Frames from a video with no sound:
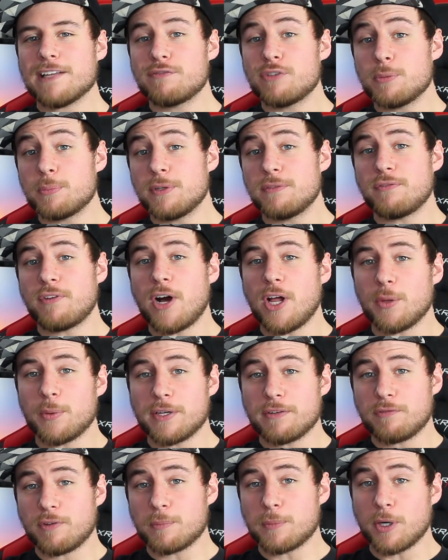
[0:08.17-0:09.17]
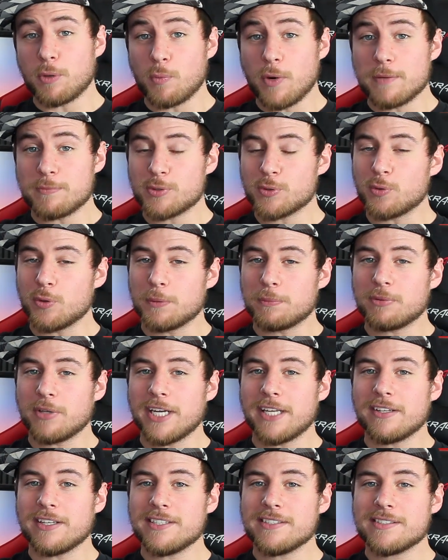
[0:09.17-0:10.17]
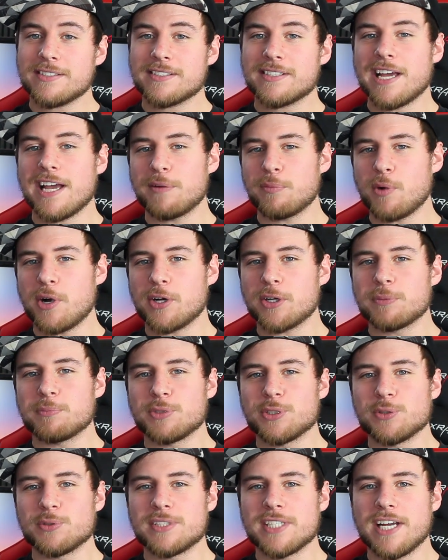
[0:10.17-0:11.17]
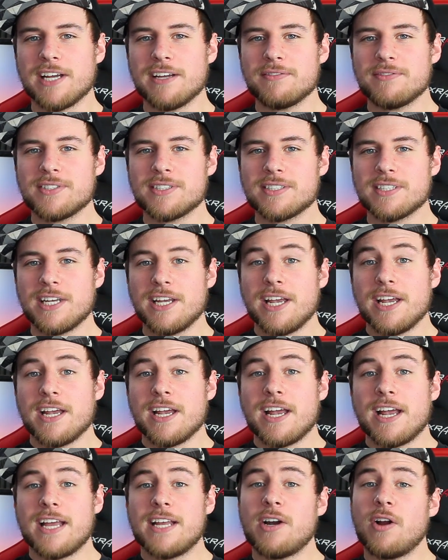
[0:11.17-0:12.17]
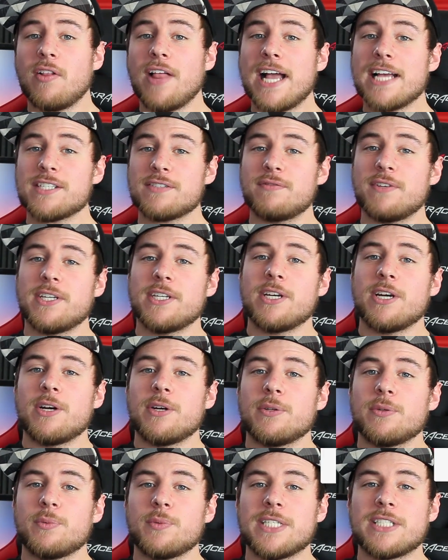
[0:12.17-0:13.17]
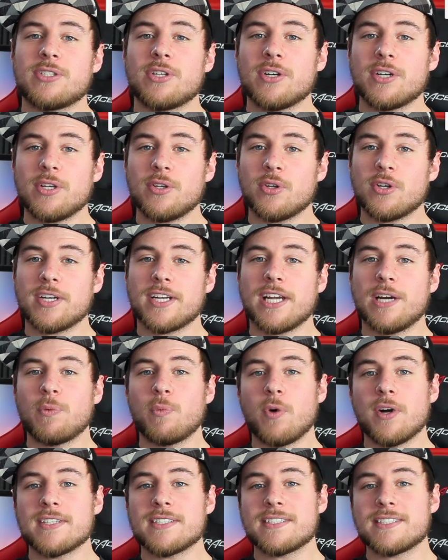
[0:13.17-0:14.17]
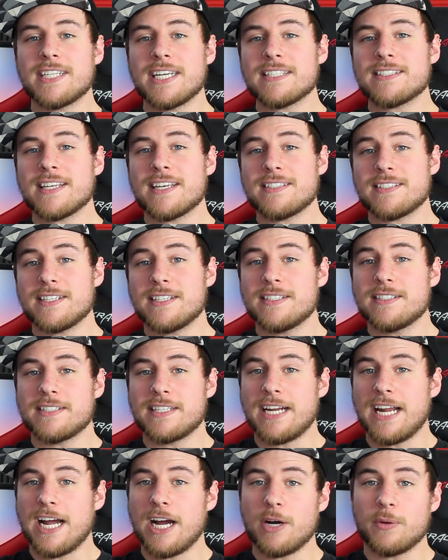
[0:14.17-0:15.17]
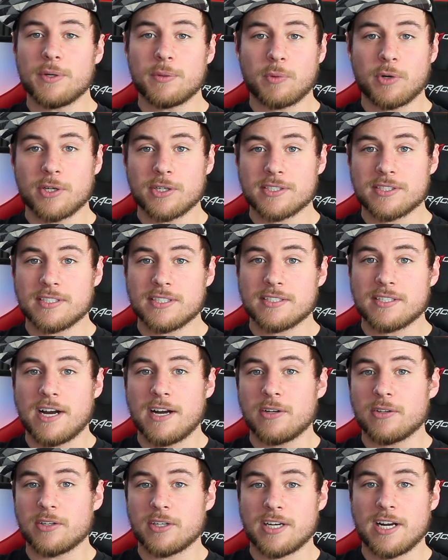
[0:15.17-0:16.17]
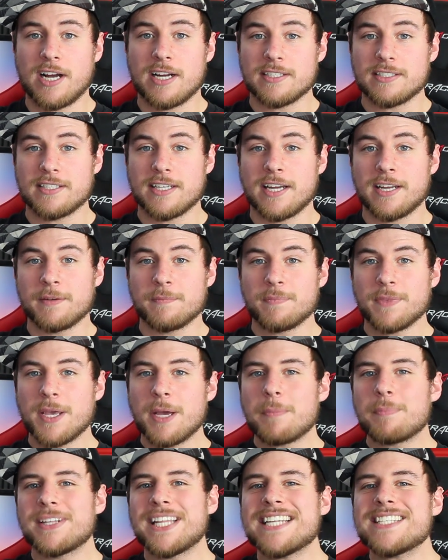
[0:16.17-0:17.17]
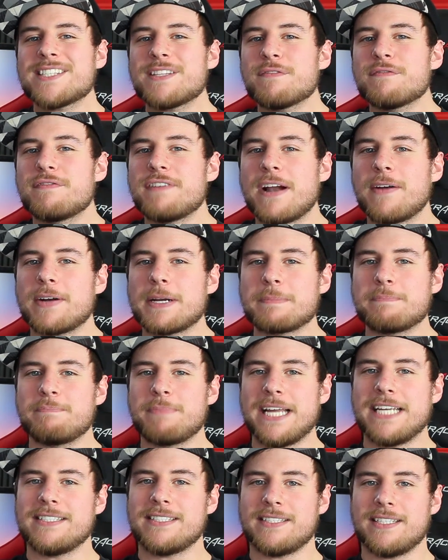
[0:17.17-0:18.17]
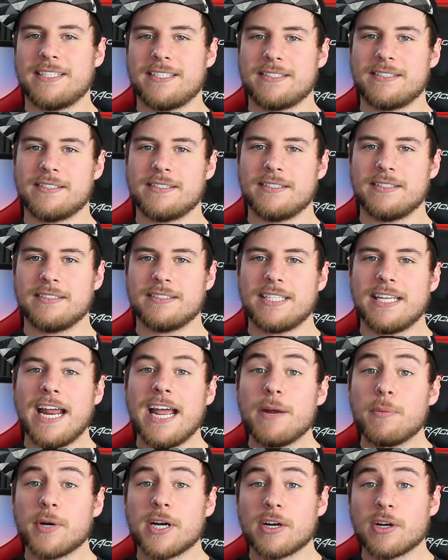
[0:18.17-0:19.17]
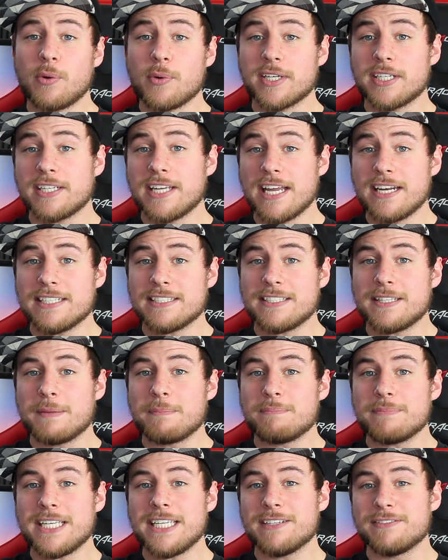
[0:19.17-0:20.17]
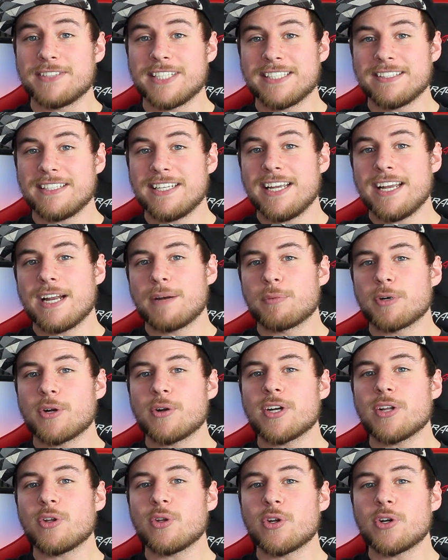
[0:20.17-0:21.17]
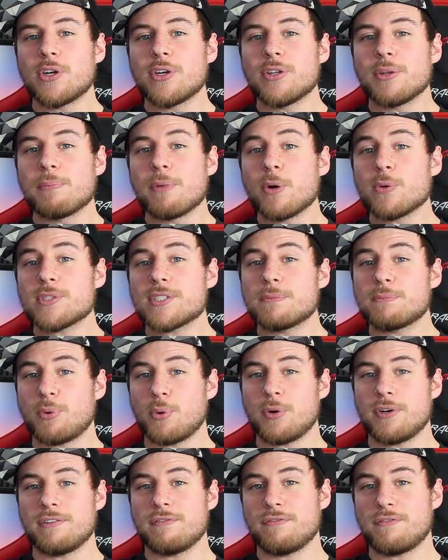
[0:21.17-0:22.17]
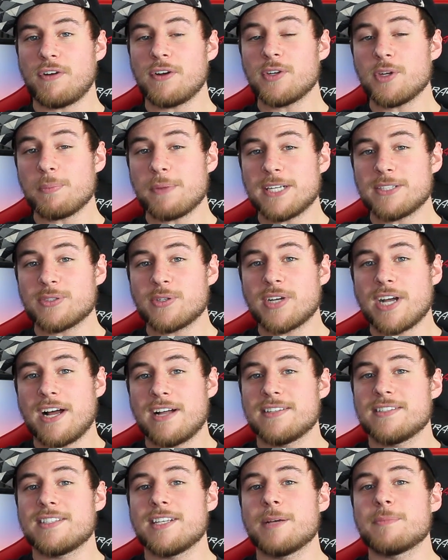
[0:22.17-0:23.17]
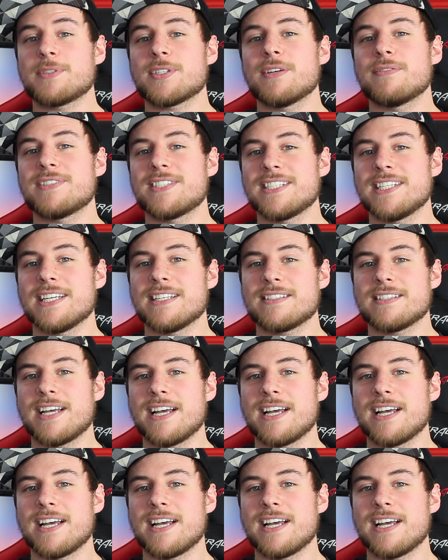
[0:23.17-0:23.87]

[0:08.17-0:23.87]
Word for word: if you've been following from our web school playlist, and welcome new devs. In our last video, we took a look at what C S S is and how it works to style our content, but that's the very basics. Today we are going to get into the meat of it, and we're going to learn the most important fundamental concepts of C S